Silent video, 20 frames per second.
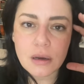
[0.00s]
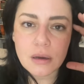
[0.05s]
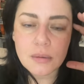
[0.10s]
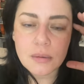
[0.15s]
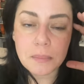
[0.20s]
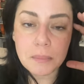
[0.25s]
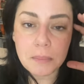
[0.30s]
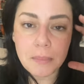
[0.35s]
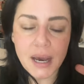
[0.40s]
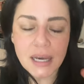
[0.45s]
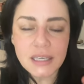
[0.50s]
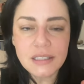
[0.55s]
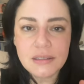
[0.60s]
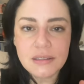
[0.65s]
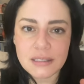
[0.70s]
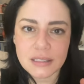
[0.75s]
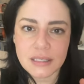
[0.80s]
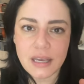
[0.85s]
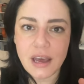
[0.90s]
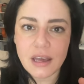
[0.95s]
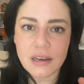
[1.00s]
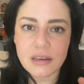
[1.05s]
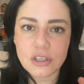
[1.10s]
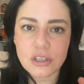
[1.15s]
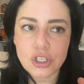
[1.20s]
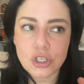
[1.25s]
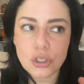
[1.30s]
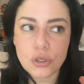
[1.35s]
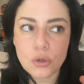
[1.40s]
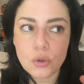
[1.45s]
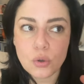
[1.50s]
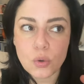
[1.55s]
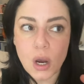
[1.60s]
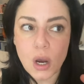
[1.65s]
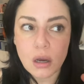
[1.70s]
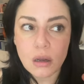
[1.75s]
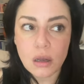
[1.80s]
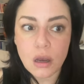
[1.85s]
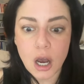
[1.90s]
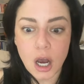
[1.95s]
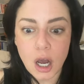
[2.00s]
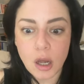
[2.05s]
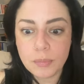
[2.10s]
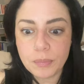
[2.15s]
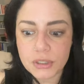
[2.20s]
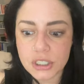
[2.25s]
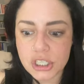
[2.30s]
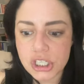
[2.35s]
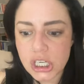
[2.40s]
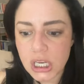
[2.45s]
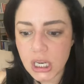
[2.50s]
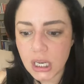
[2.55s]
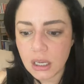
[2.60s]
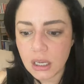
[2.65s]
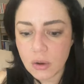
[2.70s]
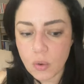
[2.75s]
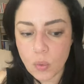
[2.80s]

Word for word: mindset to accomplishing